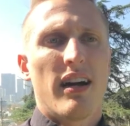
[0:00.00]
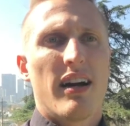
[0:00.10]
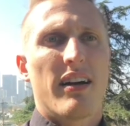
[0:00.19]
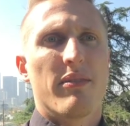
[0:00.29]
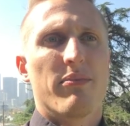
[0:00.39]

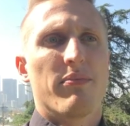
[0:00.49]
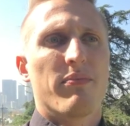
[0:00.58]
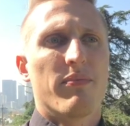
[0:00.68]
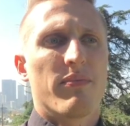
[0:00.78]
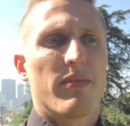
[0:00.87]
And
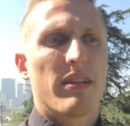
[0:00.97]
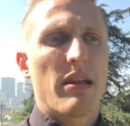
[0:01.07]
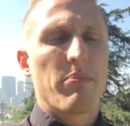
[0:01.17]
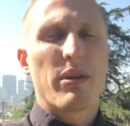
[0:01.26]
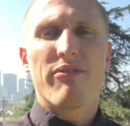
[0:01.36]

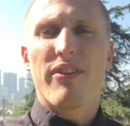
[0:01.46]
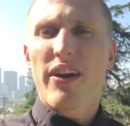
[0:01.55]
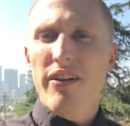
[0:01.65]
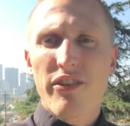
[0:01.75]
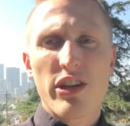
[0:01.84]
be
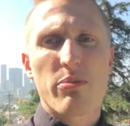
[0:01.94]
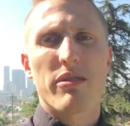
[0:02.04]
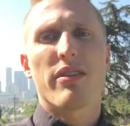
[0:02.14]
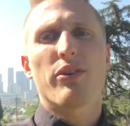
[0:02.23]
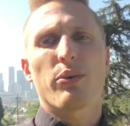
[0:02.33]
very
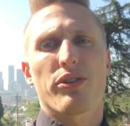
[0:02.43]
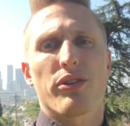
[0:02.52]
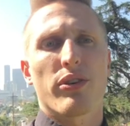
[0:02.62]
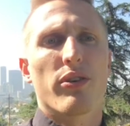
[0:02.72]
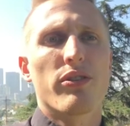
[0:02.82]
specific
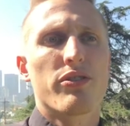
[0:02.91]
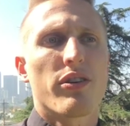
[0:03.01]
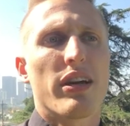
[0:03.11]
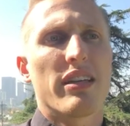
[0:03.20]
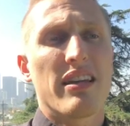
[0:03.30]
with your goals.
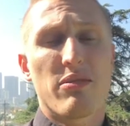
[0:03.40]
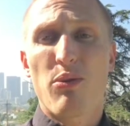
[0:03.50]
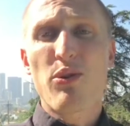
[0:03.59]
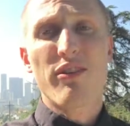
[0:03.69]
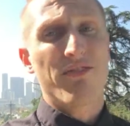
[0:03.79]
So it's
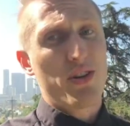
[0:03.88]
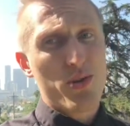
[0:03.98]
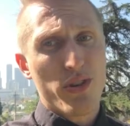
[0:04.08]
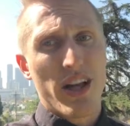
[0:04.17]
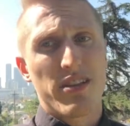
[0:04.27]
important to
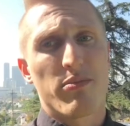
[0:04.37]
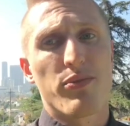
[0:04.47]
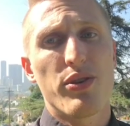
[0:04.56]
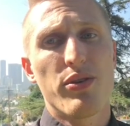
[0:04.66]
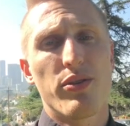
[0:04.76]
visualize
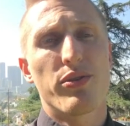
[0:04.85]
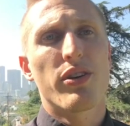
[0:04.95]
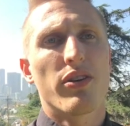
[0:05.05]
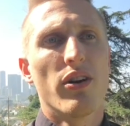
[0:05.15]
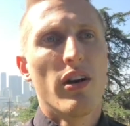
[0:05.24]
them too.
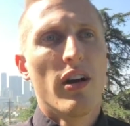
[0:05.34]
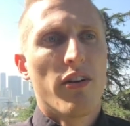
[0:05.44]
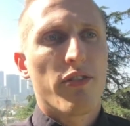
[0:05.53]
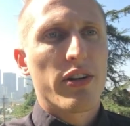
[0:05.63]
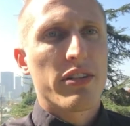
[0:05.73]
So
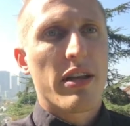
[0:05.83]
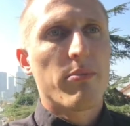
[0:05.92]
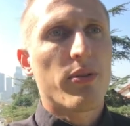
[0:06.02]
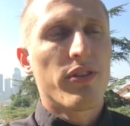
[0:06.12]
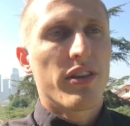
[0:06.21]
for
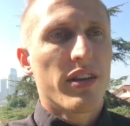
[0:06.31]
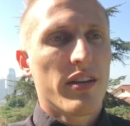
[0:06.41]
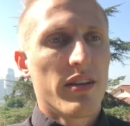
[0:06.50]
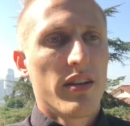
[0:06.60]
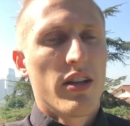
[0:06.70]
example,
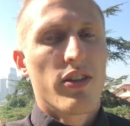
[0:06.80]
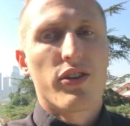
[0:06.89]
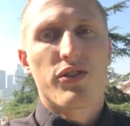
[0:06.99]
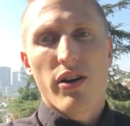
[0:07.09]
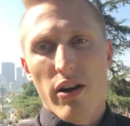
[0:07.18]
the
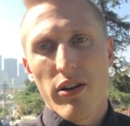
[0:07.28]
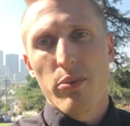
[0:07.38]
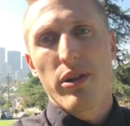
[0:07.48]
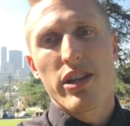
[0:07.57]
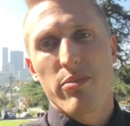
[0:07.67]

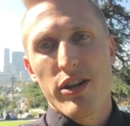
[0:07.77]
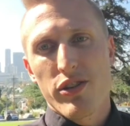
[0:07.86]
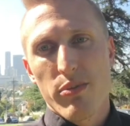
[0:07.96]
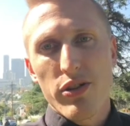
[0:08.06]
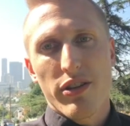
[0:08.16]
Sorrow plays
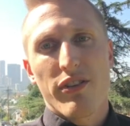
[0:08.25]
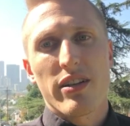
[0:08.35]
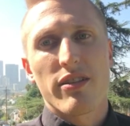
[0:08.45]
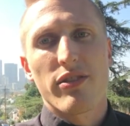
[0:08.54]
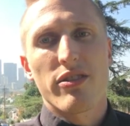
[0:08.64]
major music
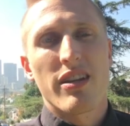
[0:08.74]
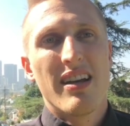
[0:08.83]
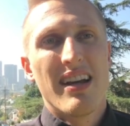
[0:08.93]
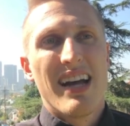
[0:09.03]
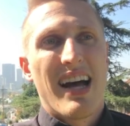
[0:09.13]
festivals.
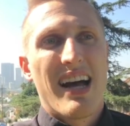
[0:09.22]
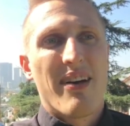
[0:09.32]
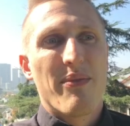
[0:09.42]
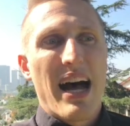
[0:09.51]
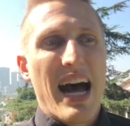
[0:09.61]

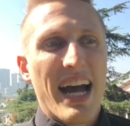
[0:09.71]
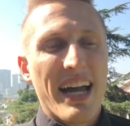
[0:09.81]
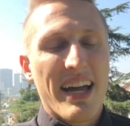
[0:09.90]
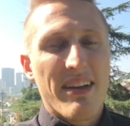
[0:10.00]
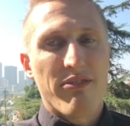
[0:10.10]
I
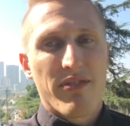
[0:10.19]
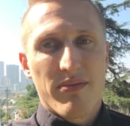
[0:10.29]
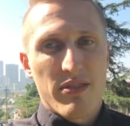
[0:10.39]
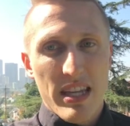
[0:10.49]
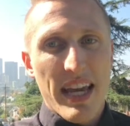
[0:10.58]
have
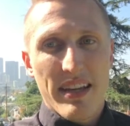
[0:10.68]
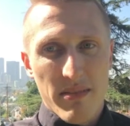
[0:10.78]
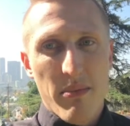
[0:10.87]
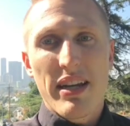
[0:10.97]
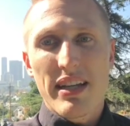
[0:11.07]

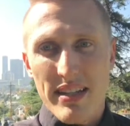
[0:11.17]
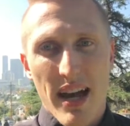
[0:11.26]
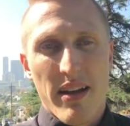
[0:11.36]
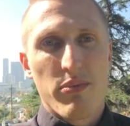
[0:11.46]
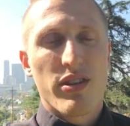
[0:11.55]
taken many
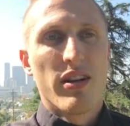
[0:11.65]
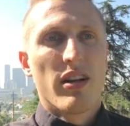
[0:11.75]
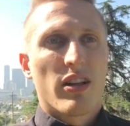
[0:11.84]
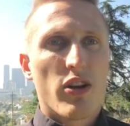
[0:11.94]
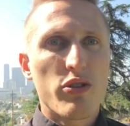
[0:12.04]
times,
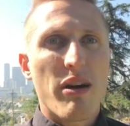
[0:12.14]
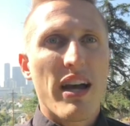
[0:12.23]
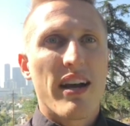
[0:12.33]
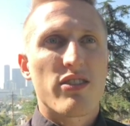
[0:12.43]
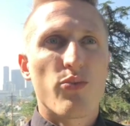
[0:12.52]
closed
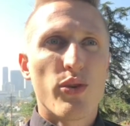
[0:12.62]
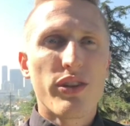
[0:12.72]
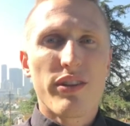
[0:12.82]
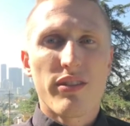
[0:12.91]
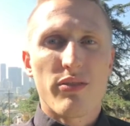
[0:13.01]
my eyes, and
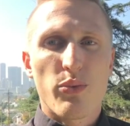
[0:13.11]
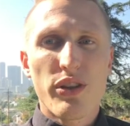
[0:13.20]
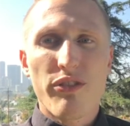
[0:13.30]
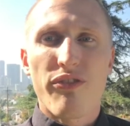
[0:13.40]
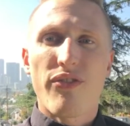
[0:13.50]

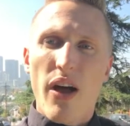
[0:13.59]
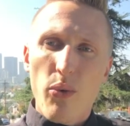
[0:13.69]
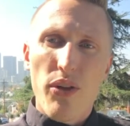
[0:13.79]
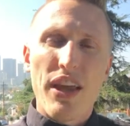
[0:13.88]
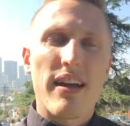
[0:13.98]
really
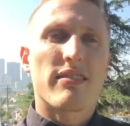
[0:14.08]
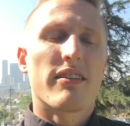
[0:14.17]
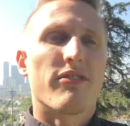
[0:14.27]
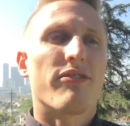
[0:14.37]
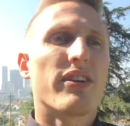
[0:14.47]
felt what that's
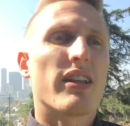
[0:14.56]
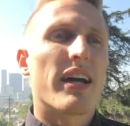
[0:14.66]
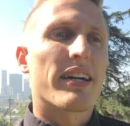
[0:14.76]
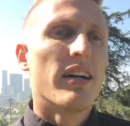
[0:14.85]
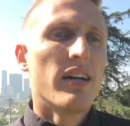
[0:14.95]
gonna feel
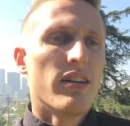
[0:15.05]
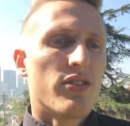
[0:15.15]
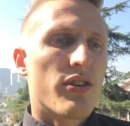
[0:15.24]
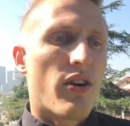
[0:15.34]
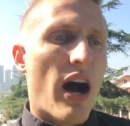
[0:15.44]
like.
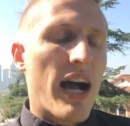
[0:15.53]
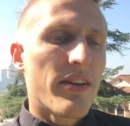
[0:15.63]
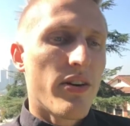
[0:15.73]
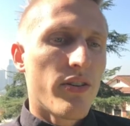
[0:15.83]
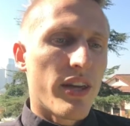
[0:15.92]
So
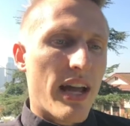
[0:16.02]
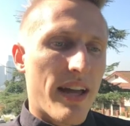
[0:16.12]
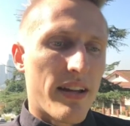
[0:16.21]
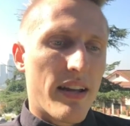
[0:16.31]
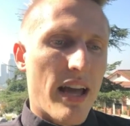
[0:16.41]
I know
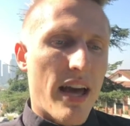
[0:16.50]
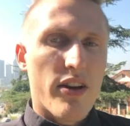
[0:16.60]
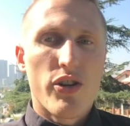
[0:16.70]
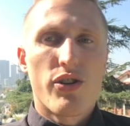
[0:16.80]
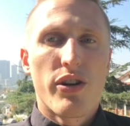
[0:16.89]
that
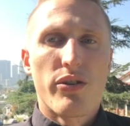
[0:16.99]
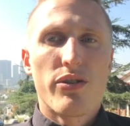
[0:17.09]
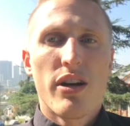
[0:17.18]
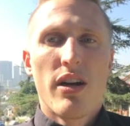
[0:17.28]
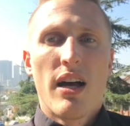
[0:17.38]
at our
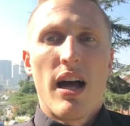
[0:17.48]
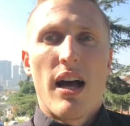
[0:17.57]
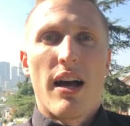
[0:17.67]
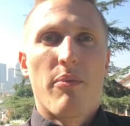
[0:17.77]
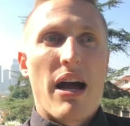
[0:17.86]
shows,
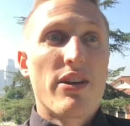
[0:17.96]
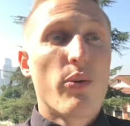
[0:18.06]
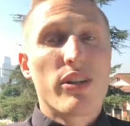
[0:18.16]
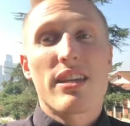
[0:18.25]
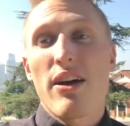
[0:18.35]
I
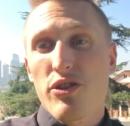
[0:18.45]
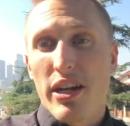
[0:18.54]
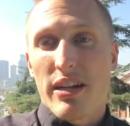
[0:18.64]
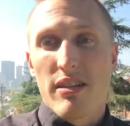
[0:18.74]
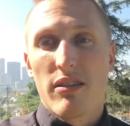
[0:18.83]
know what sound
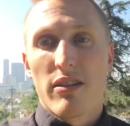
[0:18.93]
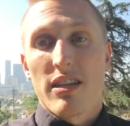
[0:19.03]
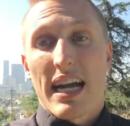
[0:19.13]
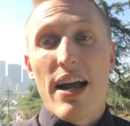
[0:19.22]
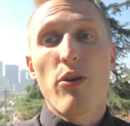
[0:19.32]
check it
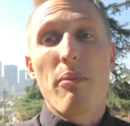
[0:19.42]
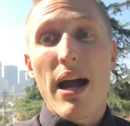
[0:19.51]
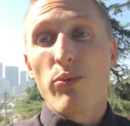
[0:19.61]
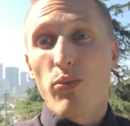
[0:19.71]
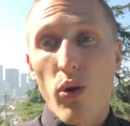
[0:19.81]
looks like. I know
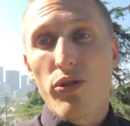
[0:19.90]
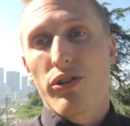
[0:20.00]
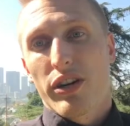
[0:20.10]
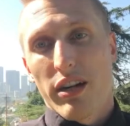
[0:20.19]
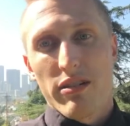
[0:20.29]
my role
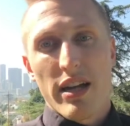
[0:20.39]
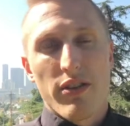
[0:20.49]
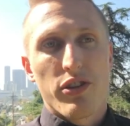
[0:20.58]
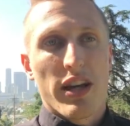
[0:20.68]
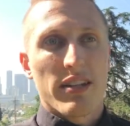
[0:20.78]
during our
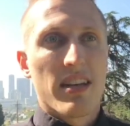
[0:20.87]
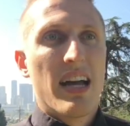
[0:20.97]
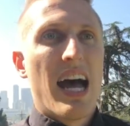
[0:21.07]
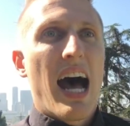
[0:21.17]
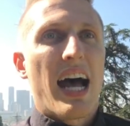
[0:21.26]
sound checks.
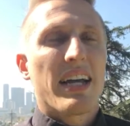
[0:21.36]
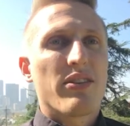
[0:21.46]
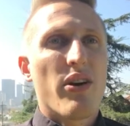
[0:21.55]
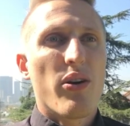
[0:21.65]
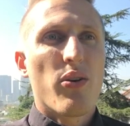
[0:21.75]
I
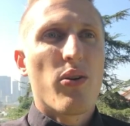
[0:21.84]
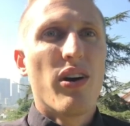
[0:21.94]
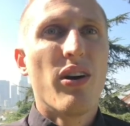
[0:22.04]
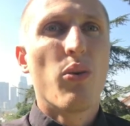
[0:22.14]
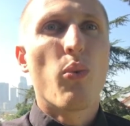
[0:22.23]

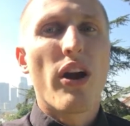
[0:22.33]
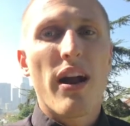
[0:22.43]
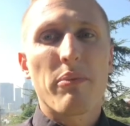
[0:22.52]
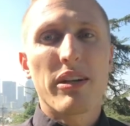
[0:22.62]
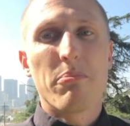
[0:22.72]
know where
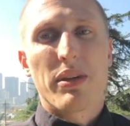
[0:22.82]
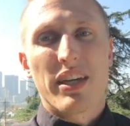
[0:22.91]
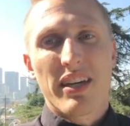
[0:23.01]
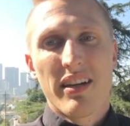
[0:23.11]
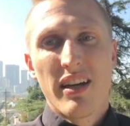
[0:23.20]
I'm gonna
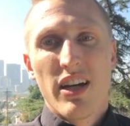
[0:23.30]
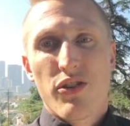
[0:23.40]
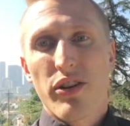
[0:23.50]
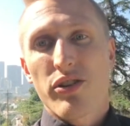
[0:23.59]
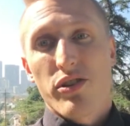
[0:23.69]
be
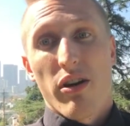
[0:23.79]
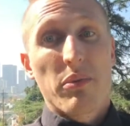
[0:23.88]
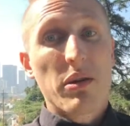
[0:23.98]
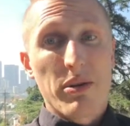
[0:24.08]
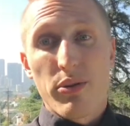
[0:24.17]
during the show.
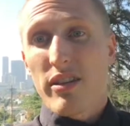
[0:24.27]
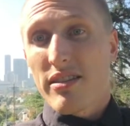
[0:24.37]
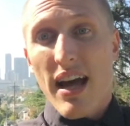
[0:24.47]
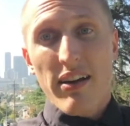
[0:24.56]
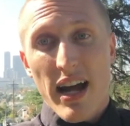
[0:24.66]
I'm gonna be with the
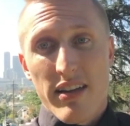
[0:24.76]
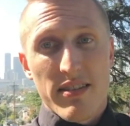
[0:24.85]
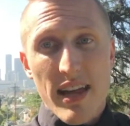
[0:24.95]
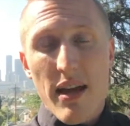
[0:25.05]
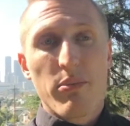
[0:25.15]
sound guy in
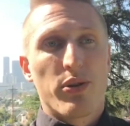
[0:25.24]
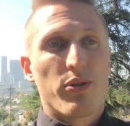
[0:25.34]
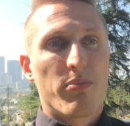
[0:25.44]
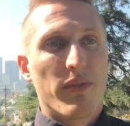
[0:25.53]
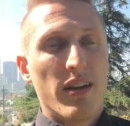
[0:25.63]
the sound
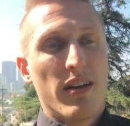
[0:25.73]
booth.